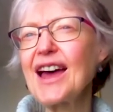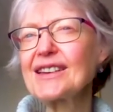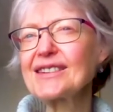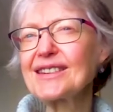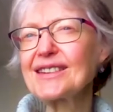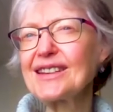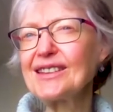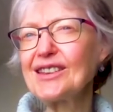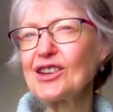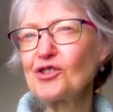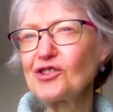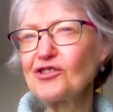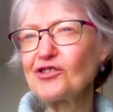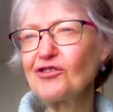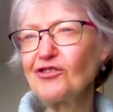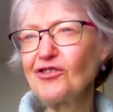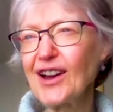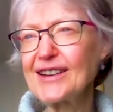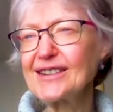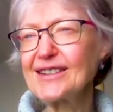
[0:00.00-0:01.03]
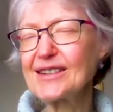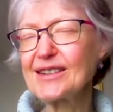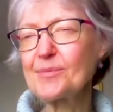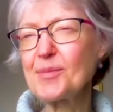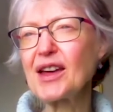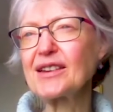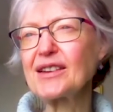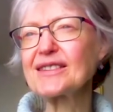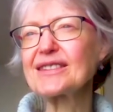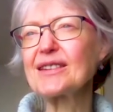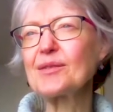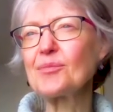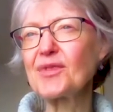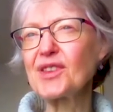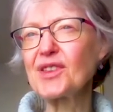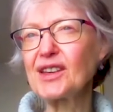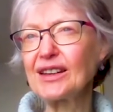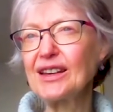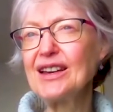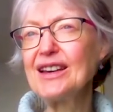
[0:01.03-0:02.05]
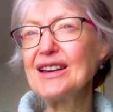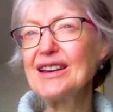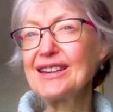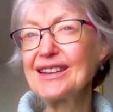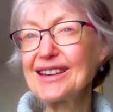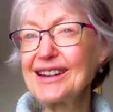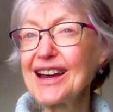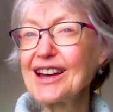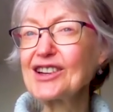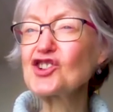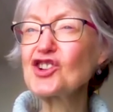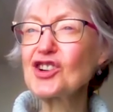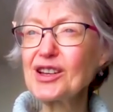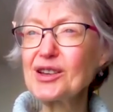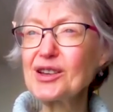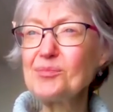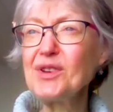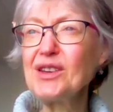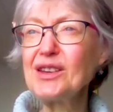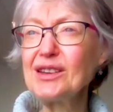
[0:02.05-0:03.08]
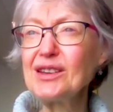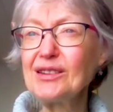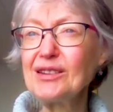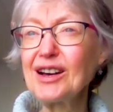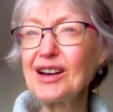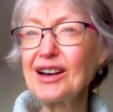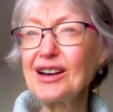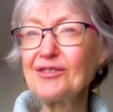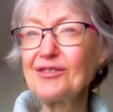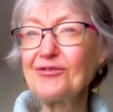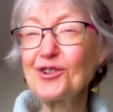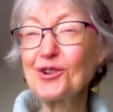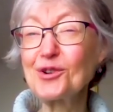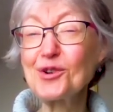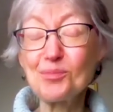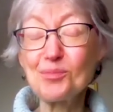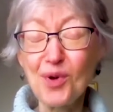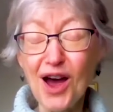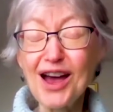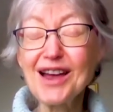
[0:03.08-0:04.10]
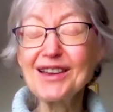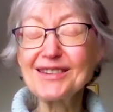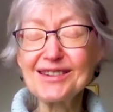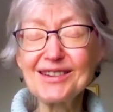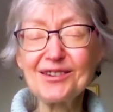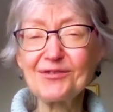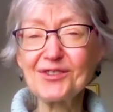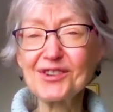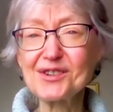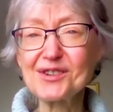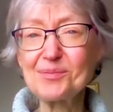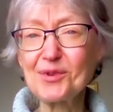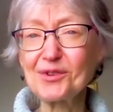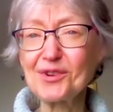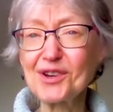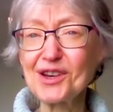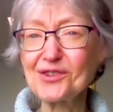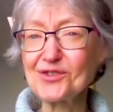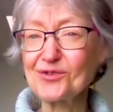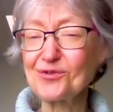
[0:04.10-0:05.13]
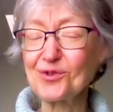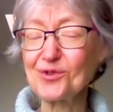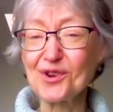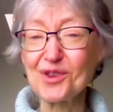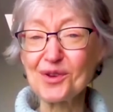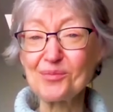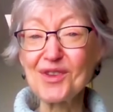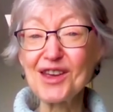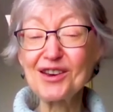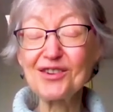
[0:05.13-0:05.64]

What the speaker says: Asking their advice about something can actually be a very positive experience for them.